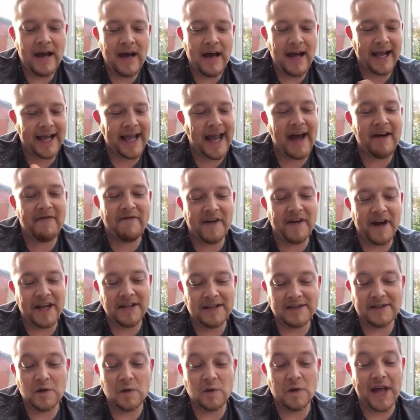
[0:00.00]
a cafe
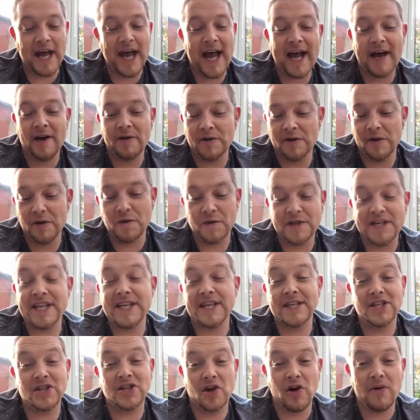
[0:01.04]
that's called the How Do
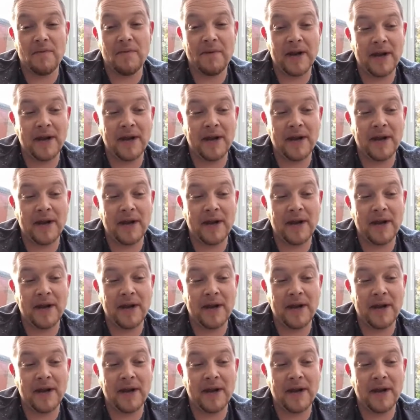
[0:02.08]
Tea Shop,